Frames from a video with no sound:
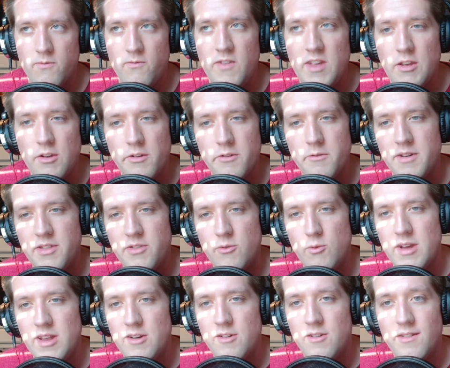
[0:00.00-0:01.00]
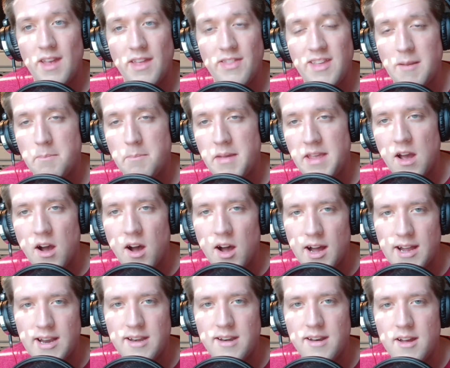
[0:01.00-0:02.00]
filled with winners, I think,
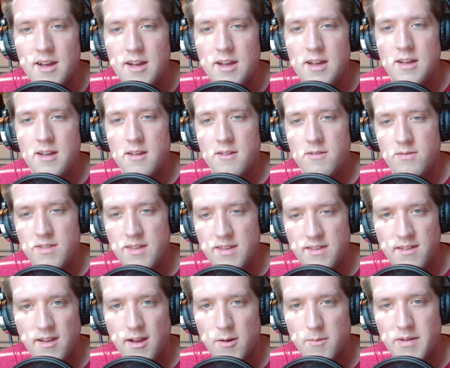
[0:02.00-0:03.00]
beyond this year.